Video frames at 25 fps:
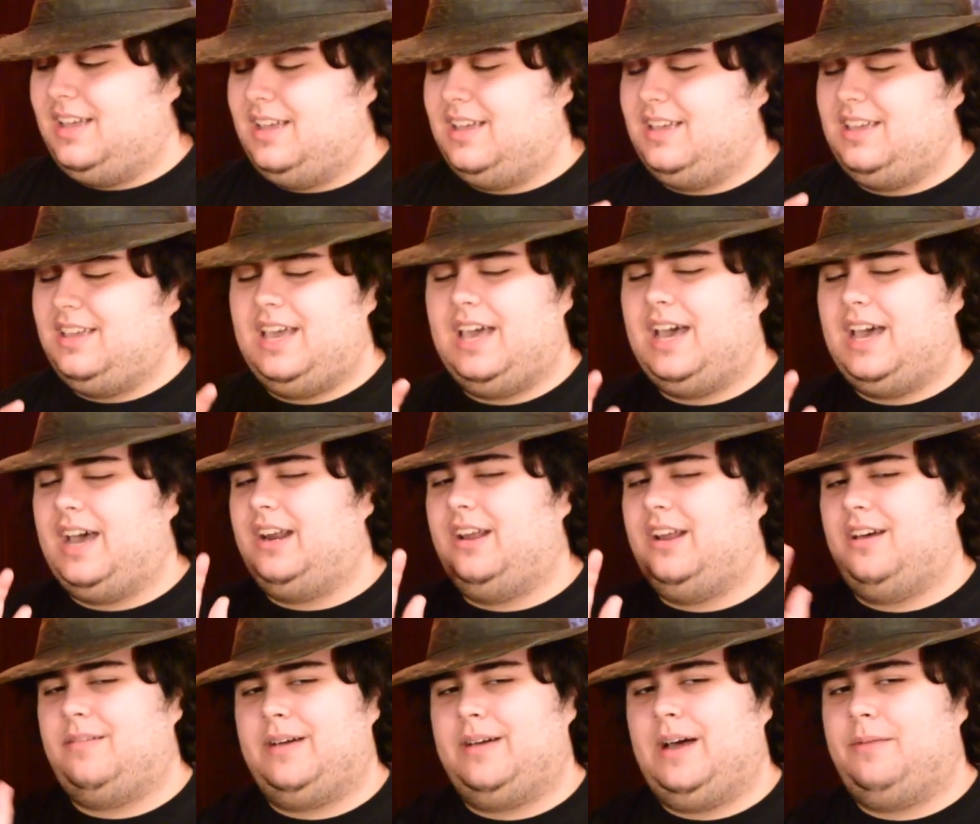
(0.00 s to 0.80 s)
Yeah, I
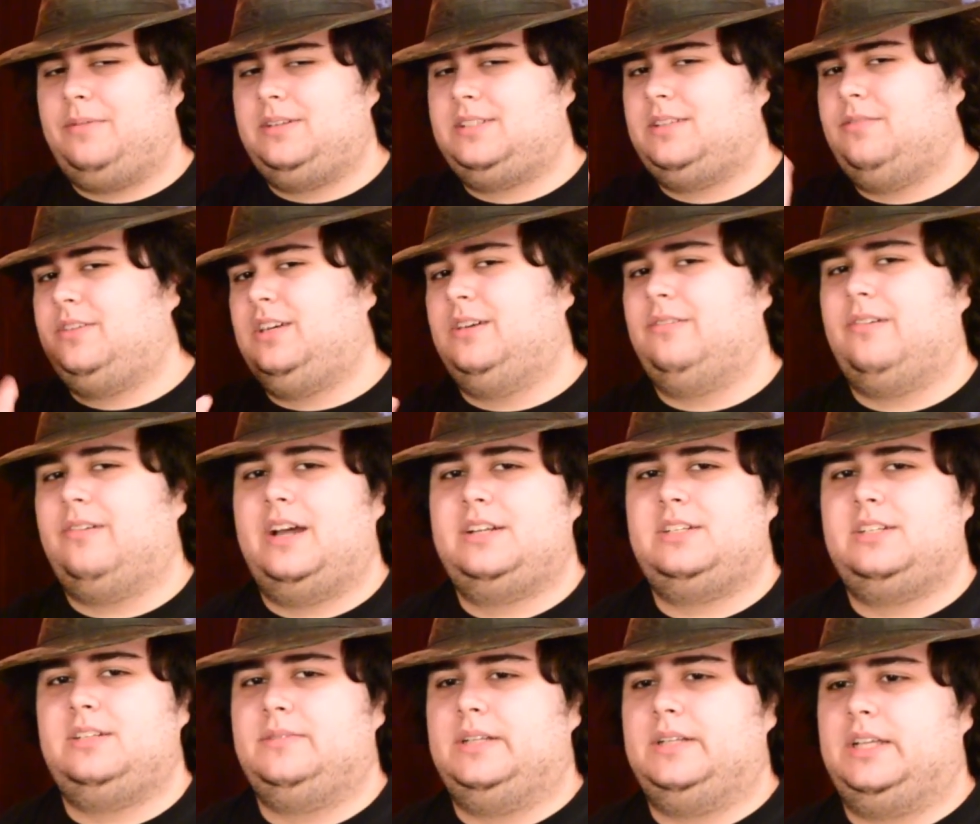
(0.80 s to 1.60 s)
know. Probably some of you
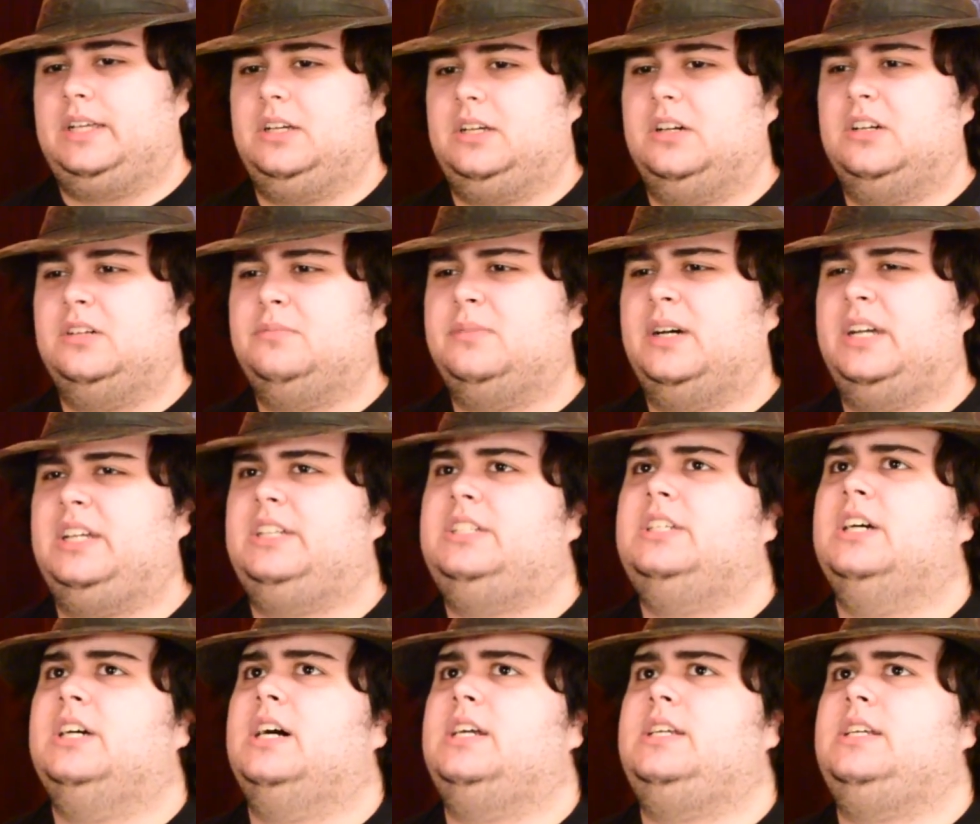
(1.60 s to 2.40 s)
watching be like, oh my
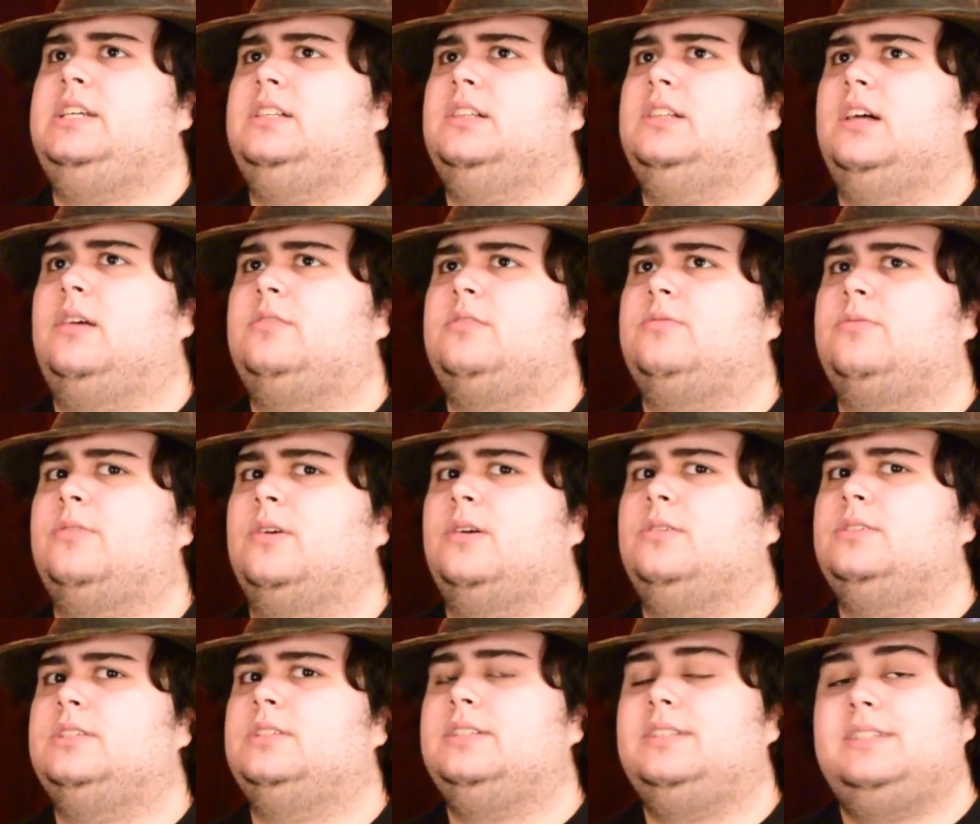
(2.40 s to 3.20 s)
god, he loves
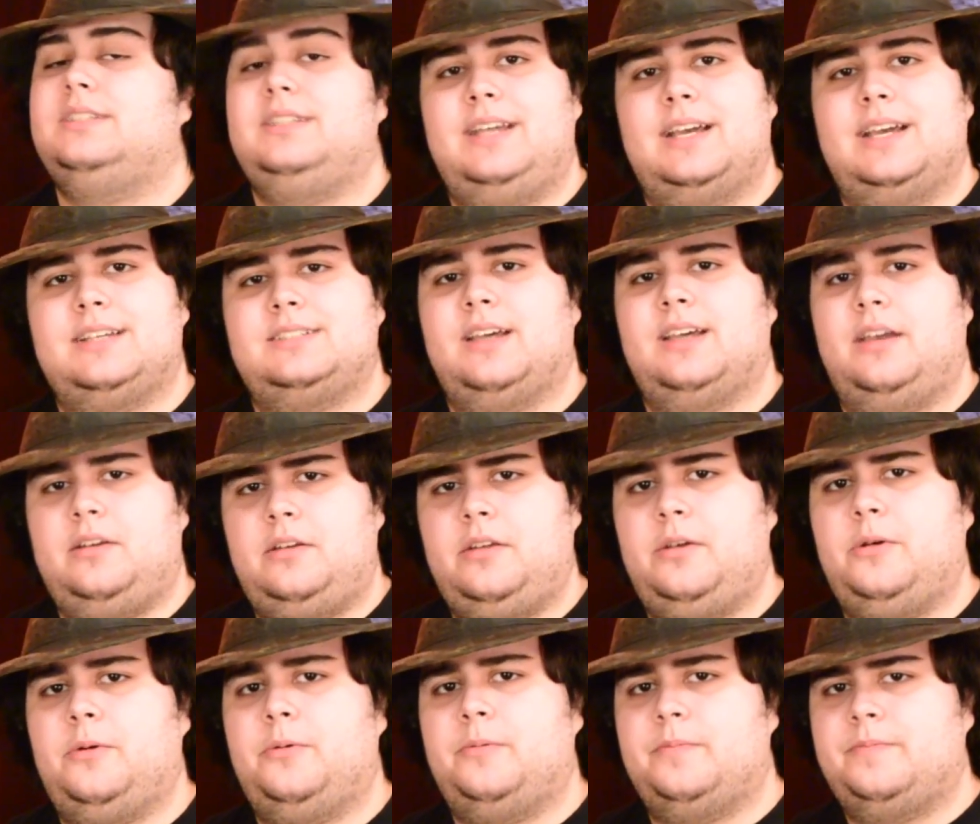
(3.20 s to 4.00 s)
Frozen. Yes, I
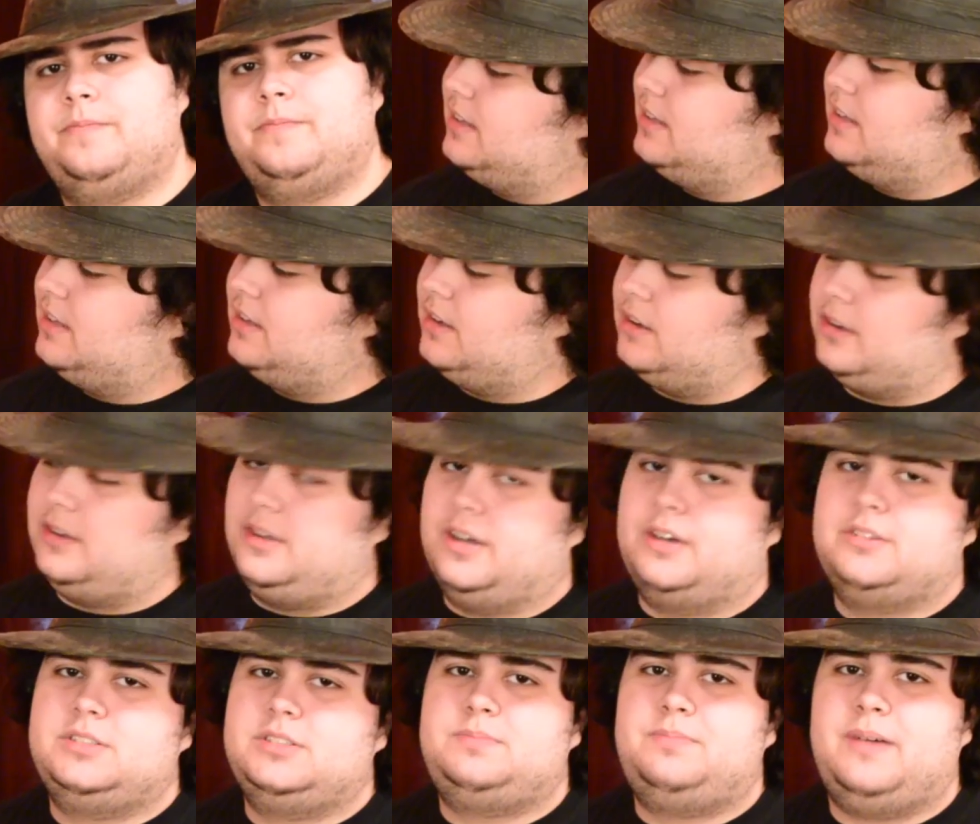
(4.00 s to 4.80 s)
do.
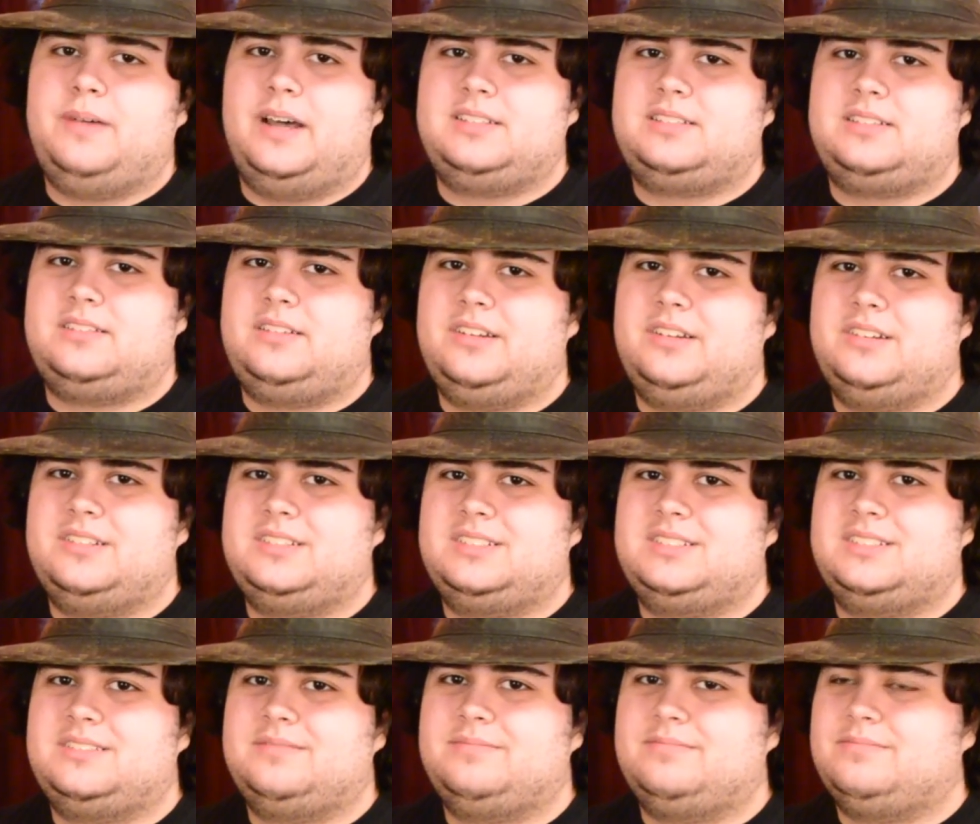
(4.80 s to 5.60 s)

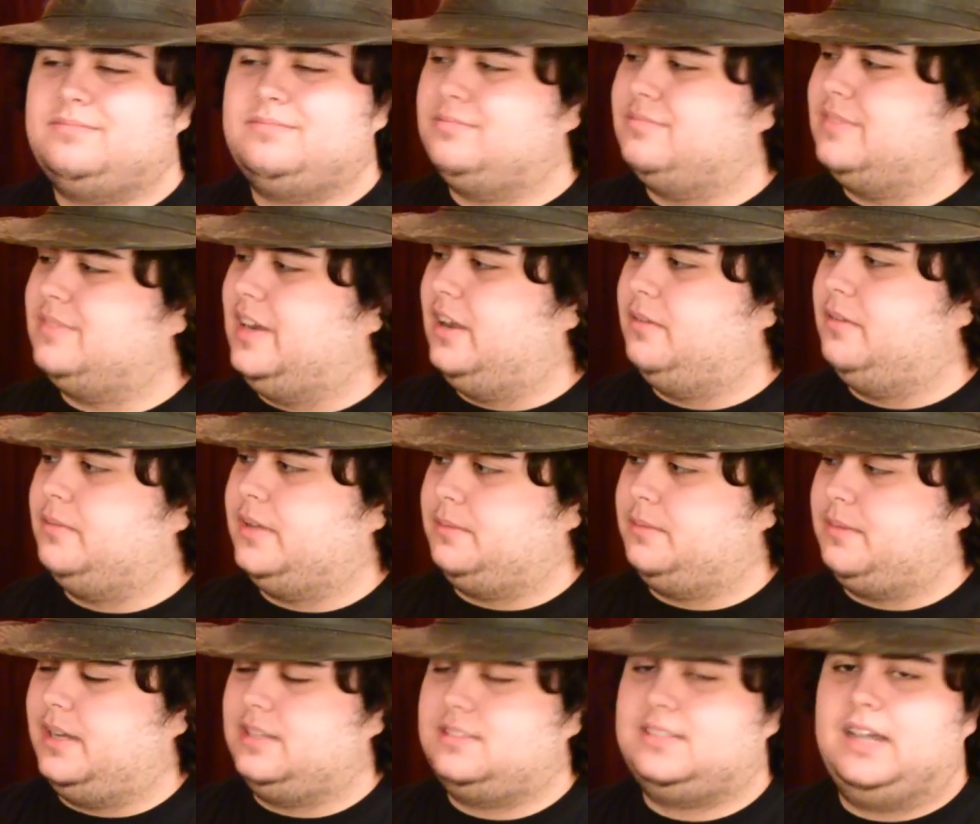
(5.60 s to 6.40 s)
Ghostbusters. Probably
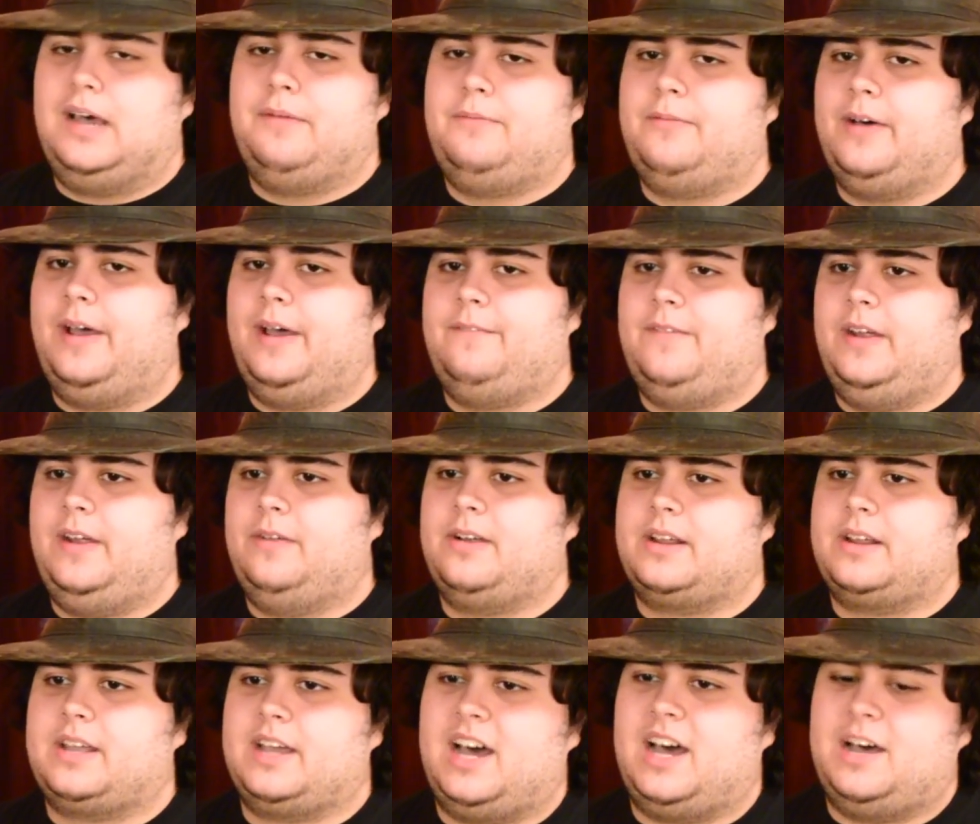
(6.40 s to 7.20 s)
like my top 5
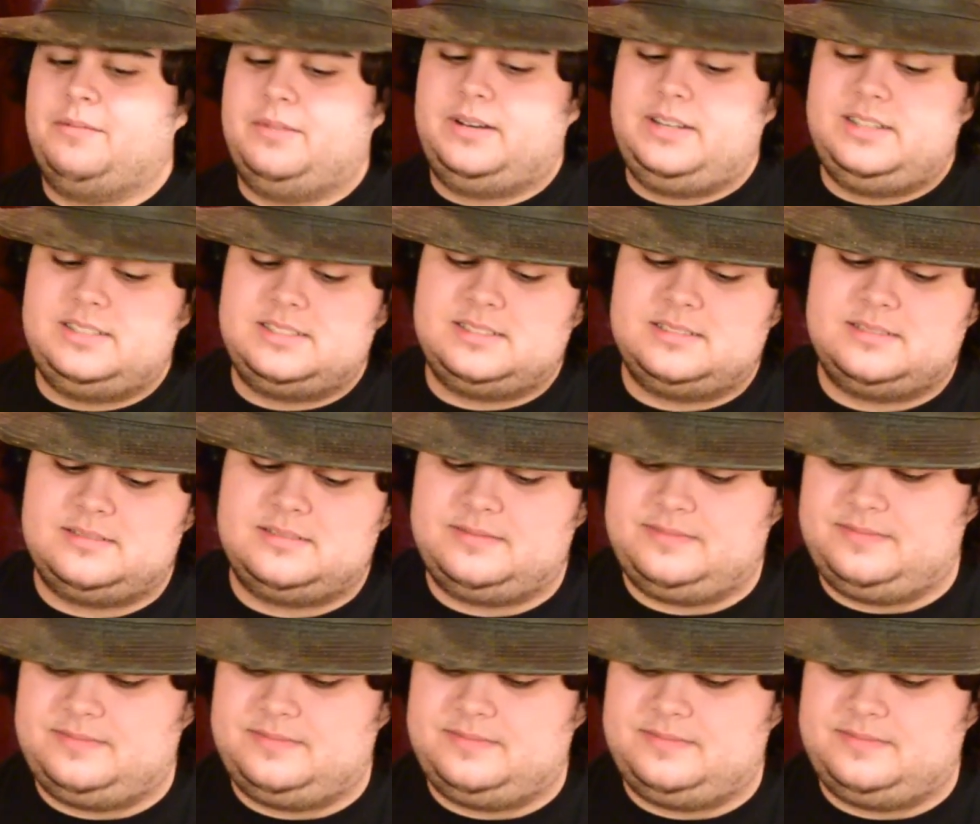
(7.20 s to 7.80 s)
favorite comedies.